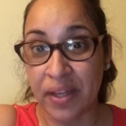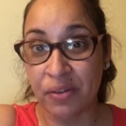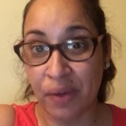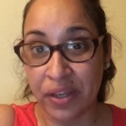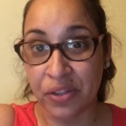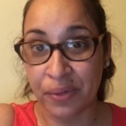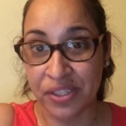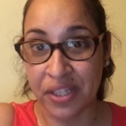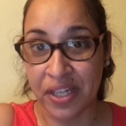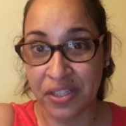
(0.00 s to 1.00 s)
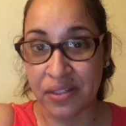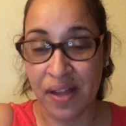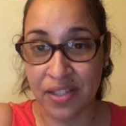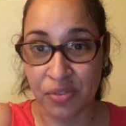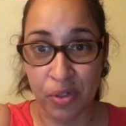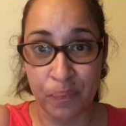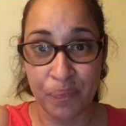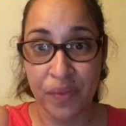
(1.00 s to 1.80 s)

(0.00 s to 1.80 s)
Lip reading: in a regular education classroom.